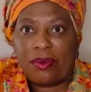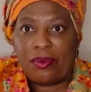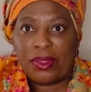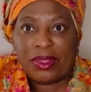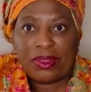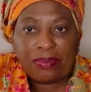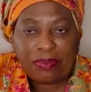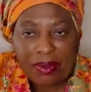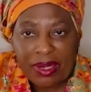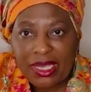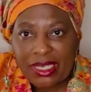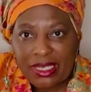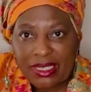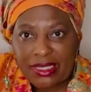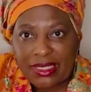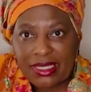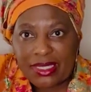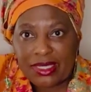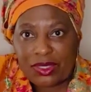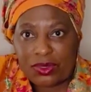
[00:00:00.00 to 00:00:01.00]

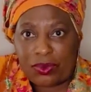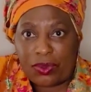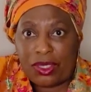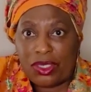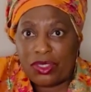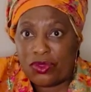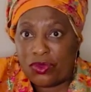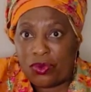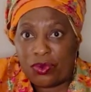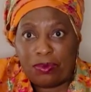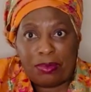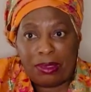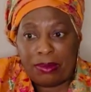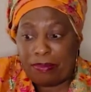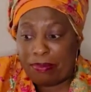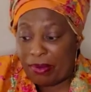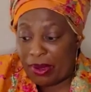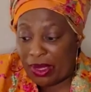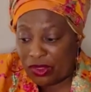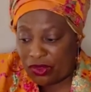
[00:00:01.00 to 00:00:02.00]
pregnancy, so it could be
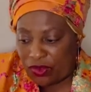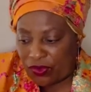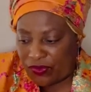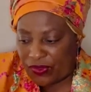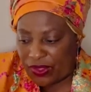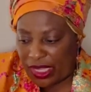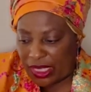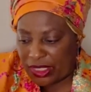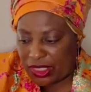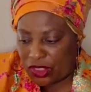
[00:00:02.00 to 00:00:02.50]
part of that.